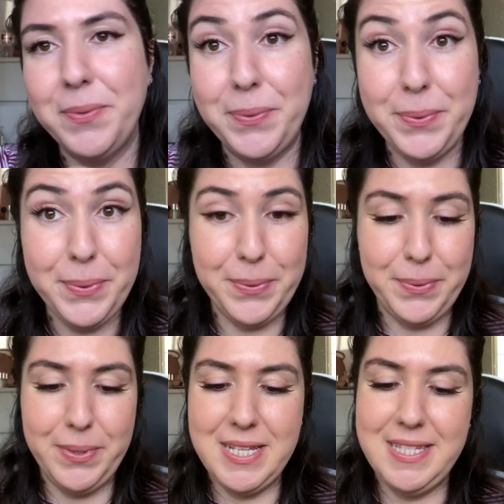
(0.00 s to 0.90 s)
Ooh,
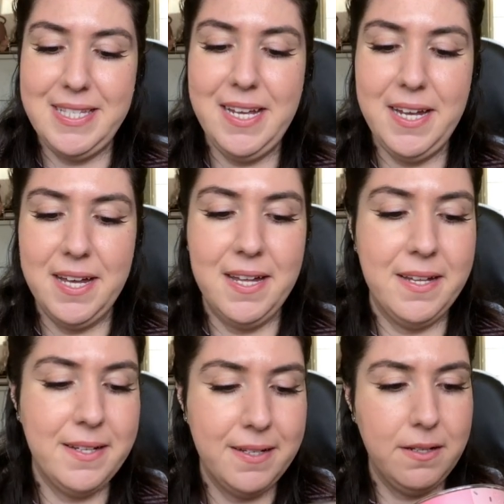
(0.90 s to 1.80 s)
let's see.
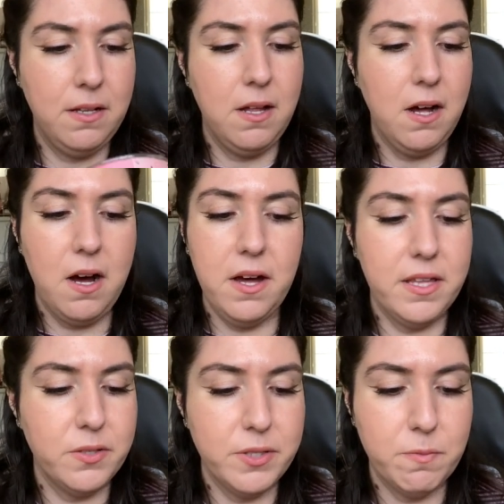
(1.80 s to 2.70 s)
Oh,
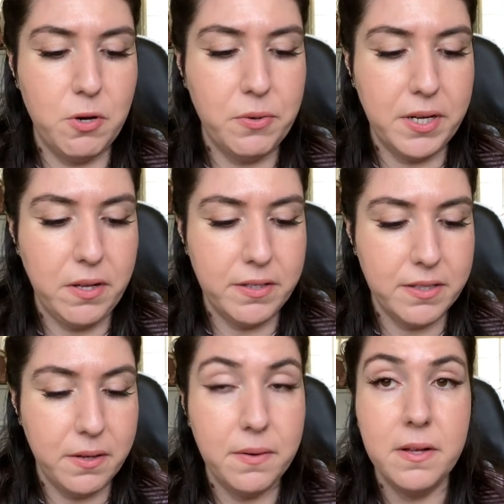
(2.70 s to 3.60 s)
this one's broken
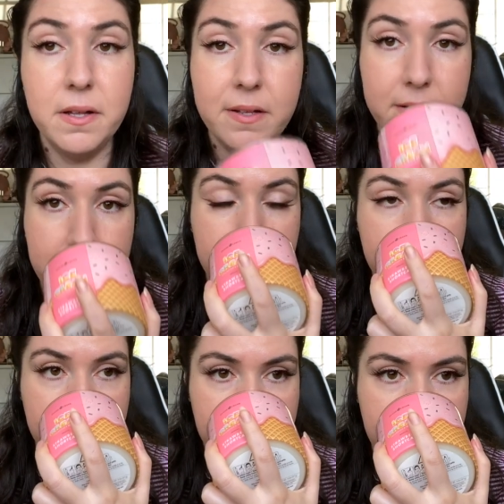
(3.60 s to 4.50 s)
also.
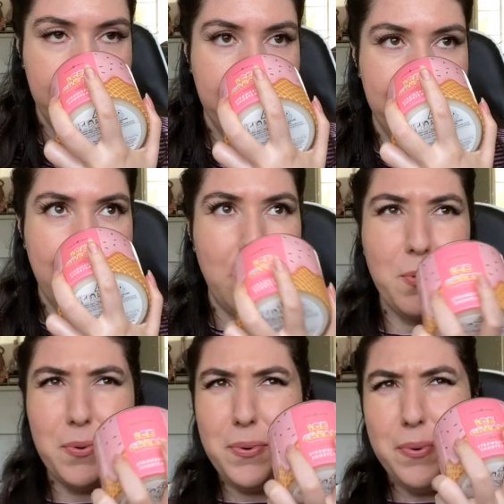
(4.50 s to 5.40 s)

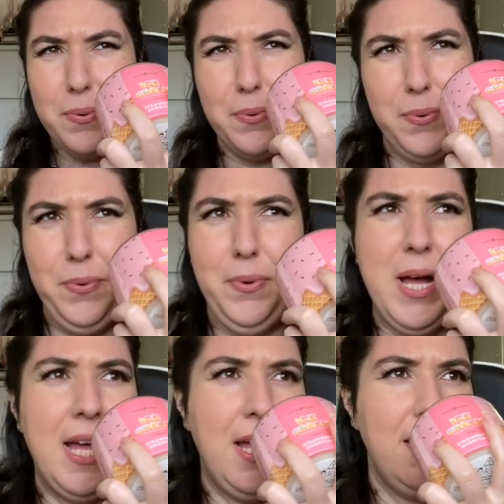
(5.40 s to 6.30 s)

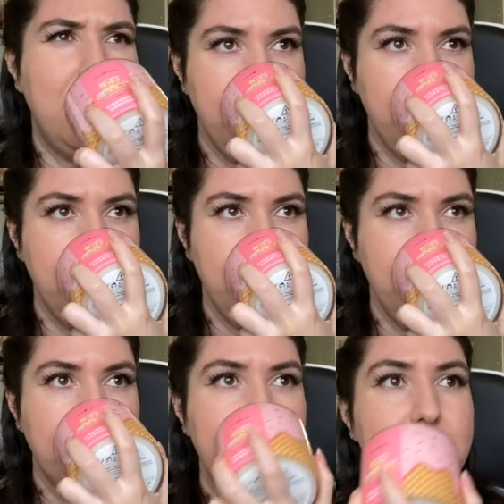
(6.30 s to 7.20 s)
Ooh,
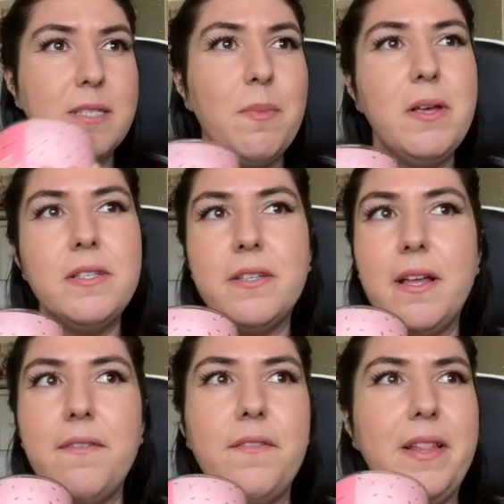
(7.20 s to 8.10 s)
this smells,
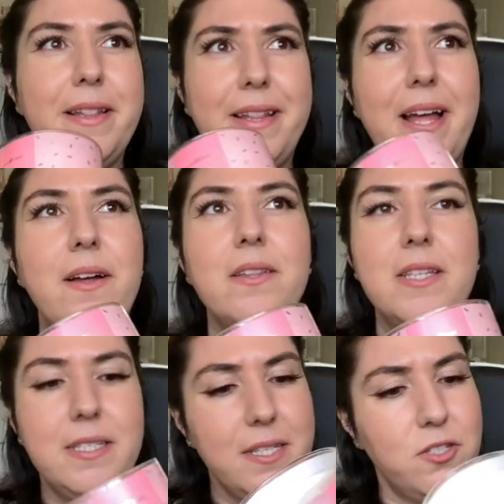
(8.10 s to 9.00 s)

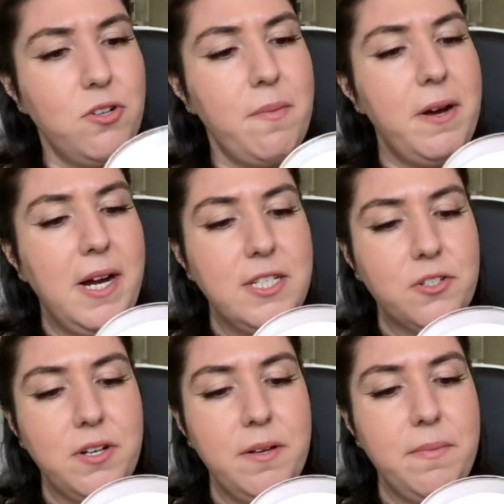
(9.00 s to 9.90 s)
this is strawberry ice
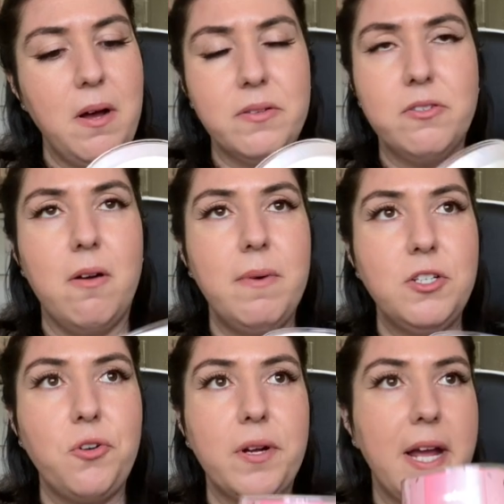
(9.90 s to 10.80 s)
cream. Oh, strawberry
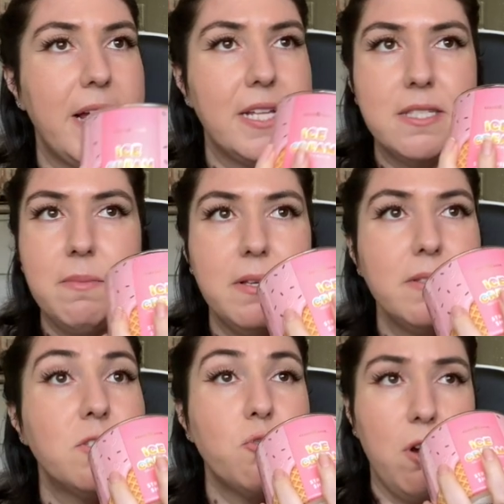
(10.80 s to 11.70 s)
shortcake. It
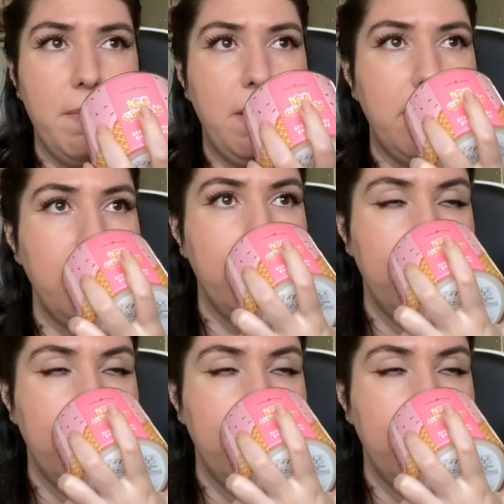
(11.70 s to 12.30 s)
smells strawberry.